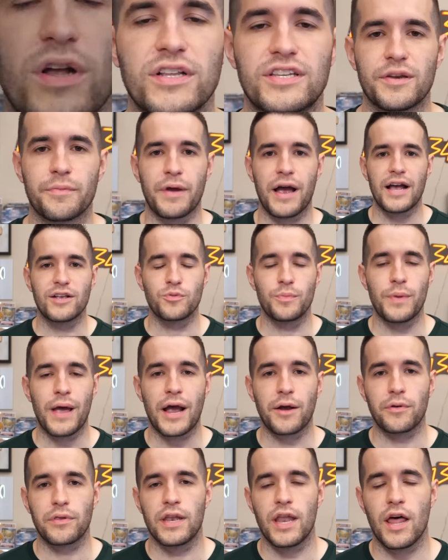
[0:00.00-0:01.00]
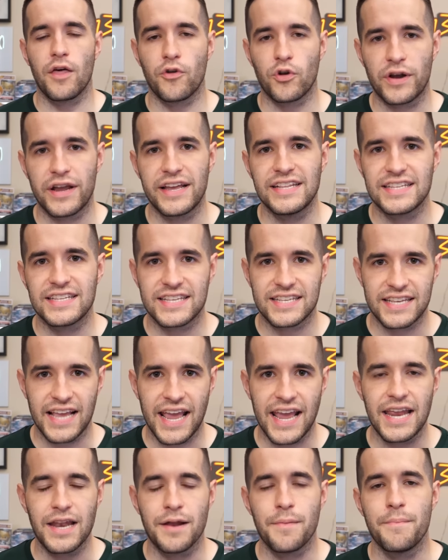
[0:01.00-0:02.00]
What's up, guys? We're back with another
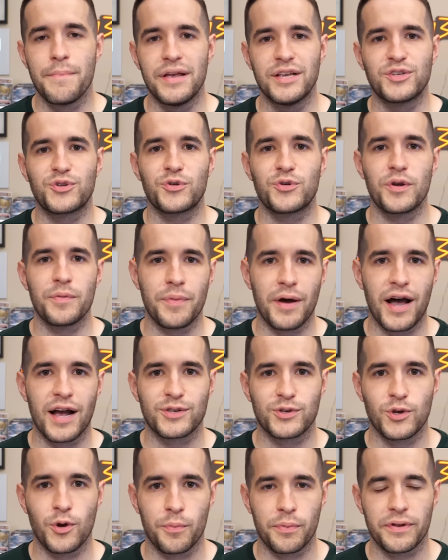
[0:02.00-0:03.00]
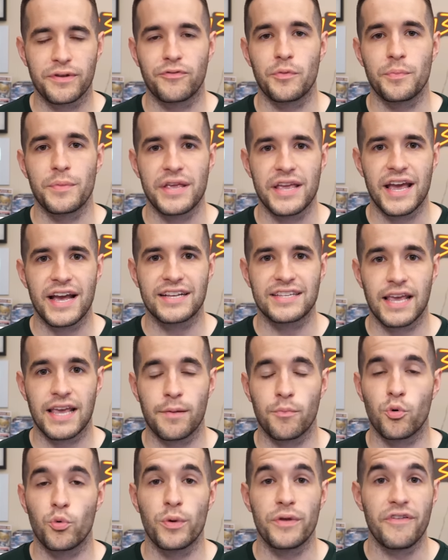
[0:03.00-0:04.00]
insane mystery box opening from EX
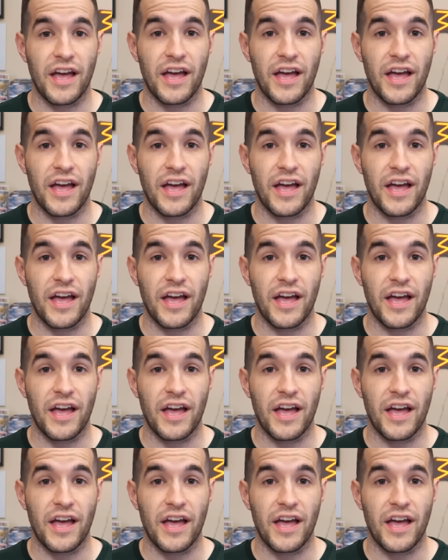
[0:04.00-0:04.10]
Gamer.